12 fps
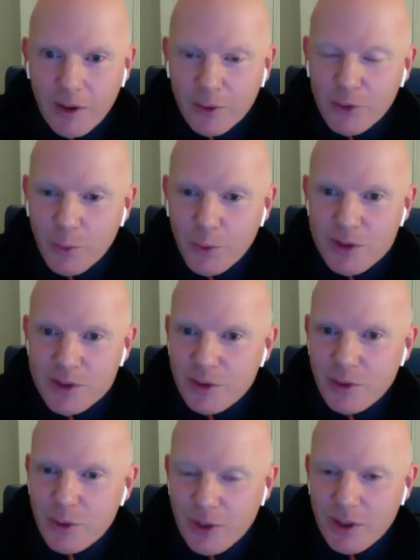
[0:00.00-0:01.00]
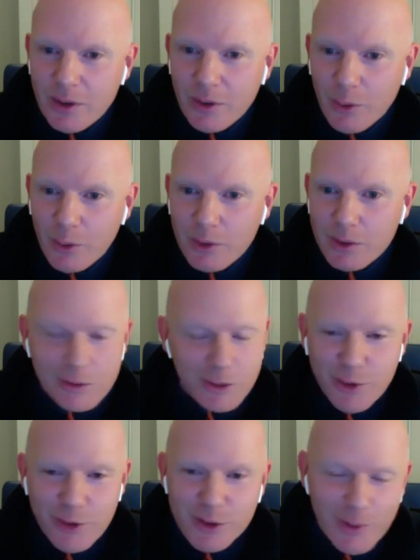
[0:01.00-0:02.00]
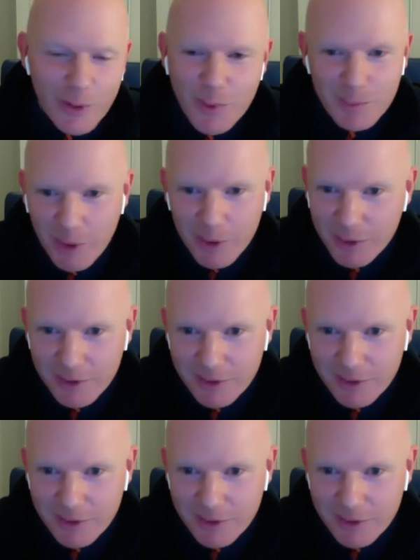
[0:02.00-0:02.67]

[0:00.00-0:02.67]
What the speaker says: other words that you think are old turn out to be quite modern.